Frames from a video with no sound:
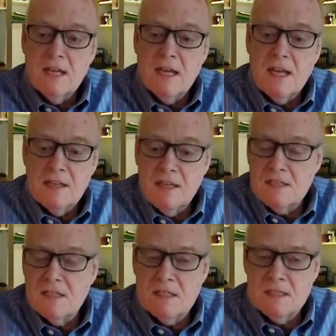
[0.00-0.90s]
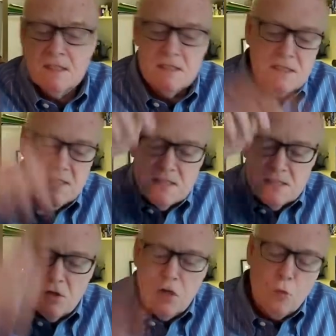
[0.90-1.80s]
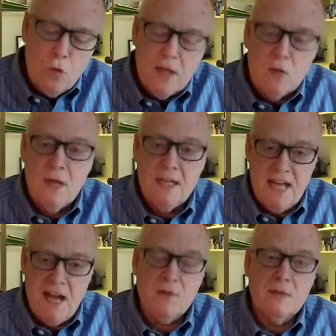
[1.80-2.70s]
The incidence of disease has gone way, way down.